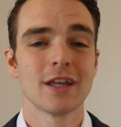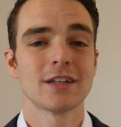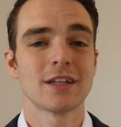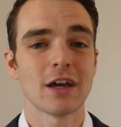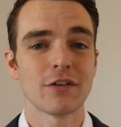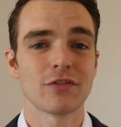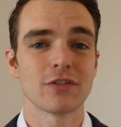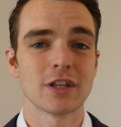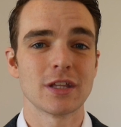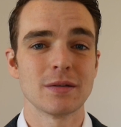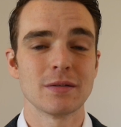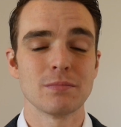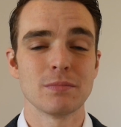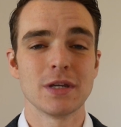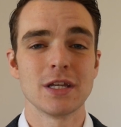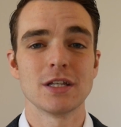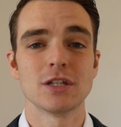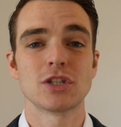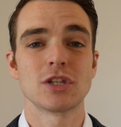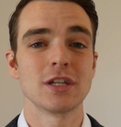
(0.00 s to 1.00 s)
definitely
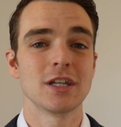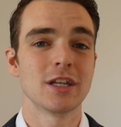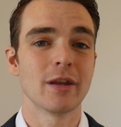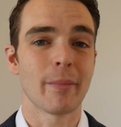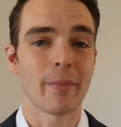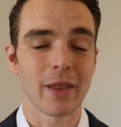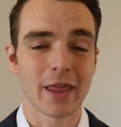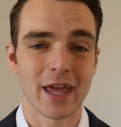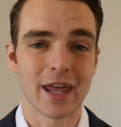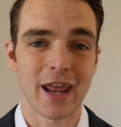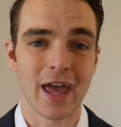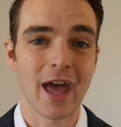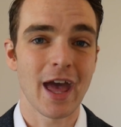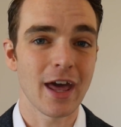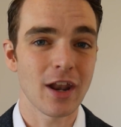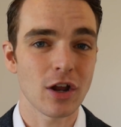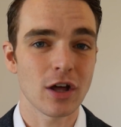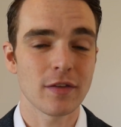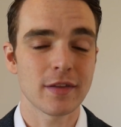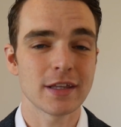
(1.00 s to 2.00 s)
means you need to plan
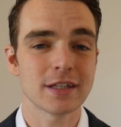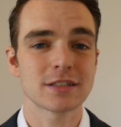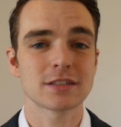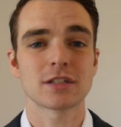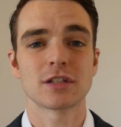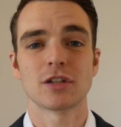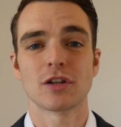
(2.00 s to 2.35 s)
ahead on this.